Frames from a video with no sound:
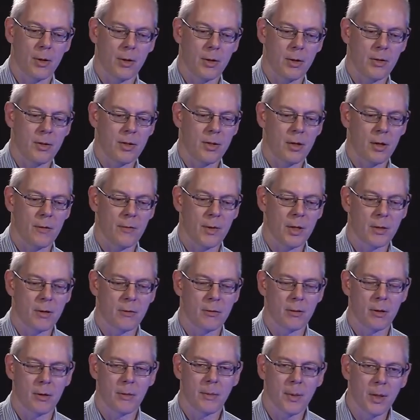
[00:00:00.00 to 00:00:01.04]
a new service
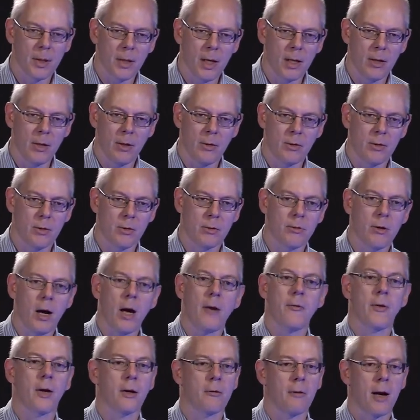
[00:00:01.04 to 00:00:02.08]
group, and then you do
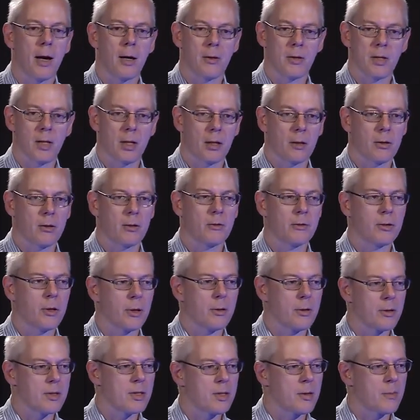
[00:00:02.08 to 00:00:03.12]
traffic routing
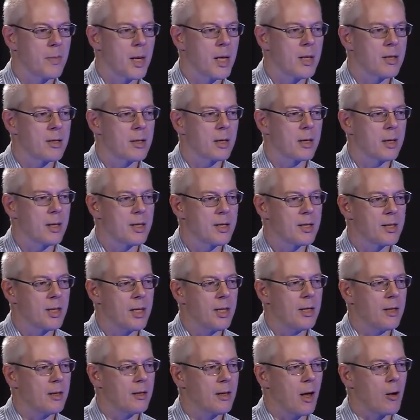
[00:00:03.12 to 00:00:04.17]
controls to basically
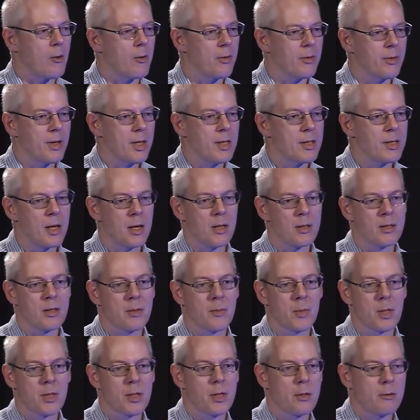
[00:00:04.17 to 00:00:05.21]
see, these
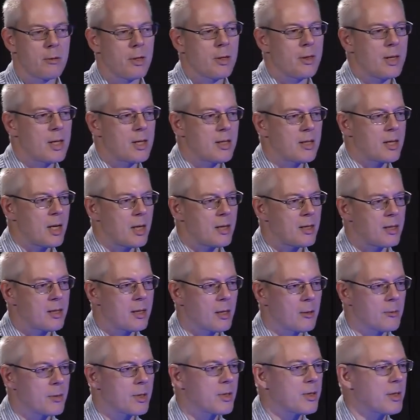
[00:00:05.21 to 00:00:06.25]
customers that are in this test
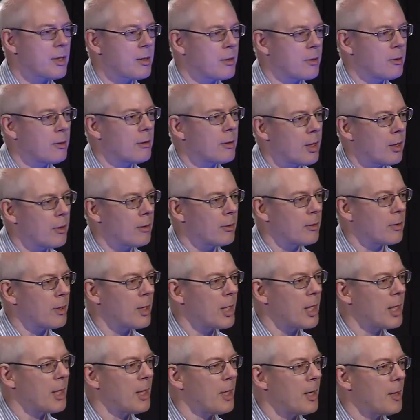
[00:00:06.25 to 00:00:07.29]
cell will see the new code,
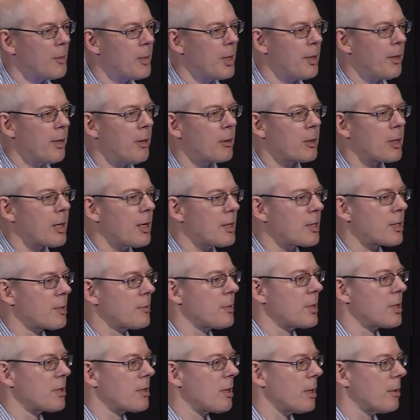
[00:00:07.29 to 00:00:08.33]
but the old
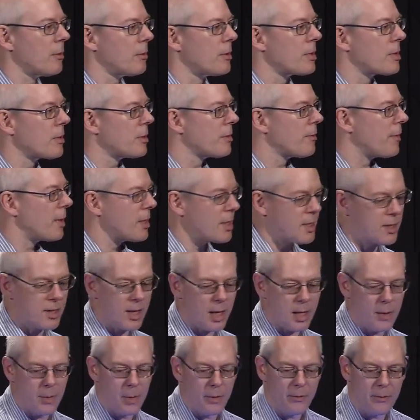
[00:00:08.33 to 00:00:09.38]
customers don't, so it's very
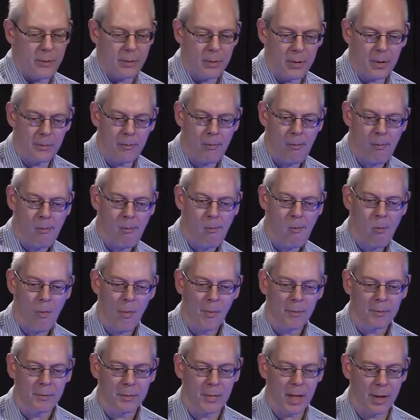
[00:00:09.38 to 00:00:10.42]
stable for them.
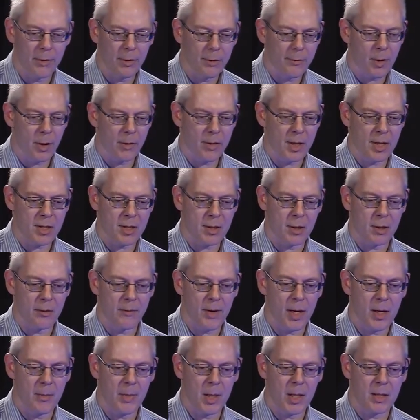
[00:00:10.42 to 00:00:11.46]
And you've got this sort of
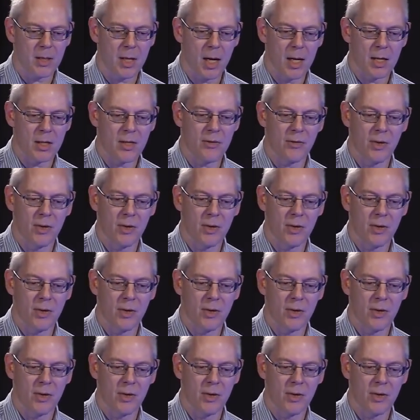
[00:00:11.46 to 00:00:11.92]
A/B test,